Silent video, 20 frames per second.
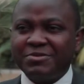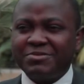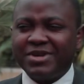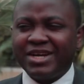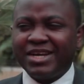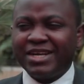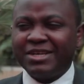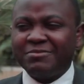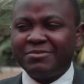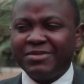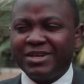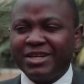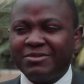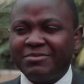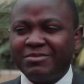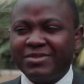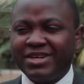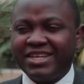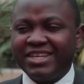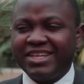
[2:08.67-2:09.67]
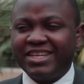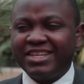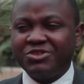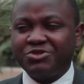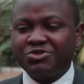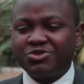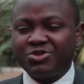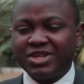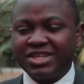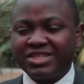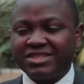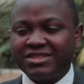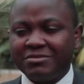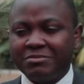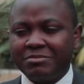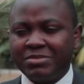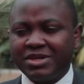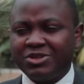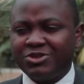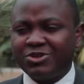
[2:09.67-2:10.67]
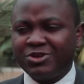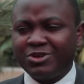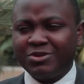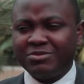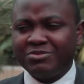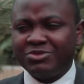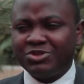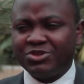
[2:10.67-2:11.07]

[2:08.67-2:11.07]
my interest in petroleum